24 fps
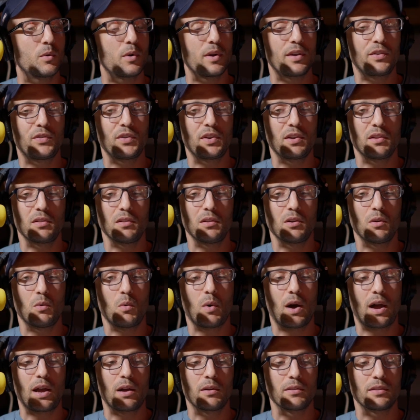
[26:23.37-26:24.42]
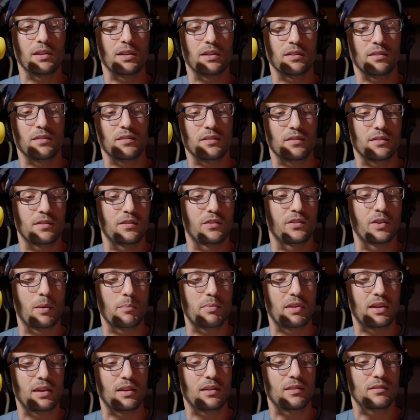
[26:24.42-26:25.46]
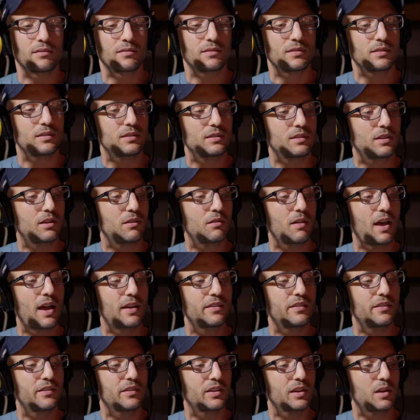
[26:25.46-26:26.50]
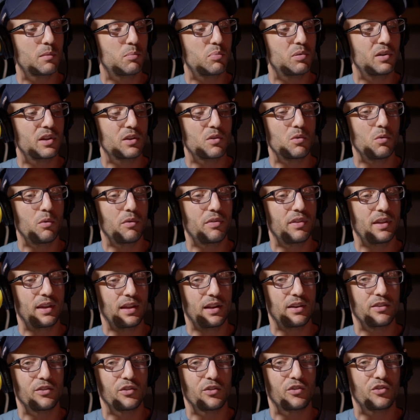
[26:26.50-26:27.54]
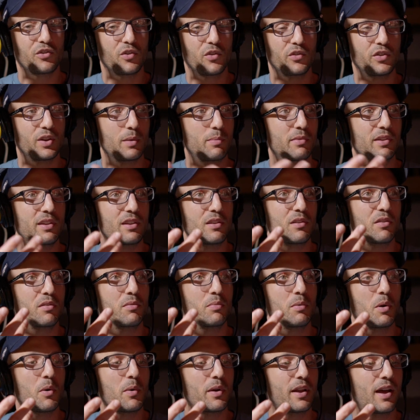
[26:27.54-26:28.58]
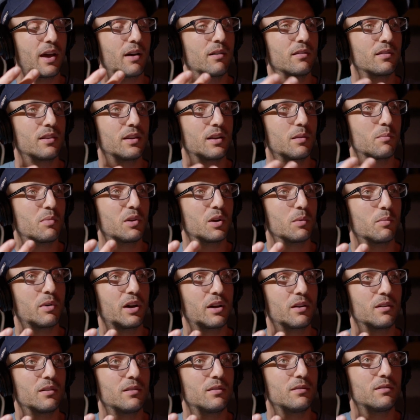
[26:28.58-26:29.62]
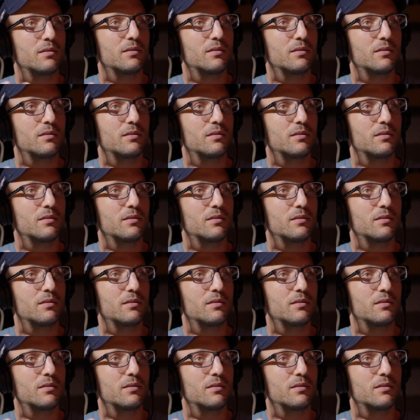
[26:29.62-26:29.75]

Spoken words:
isn't it a little wild that something glass is like a pretty cool thing and it just shows up and then you throw it out in a beer bottle?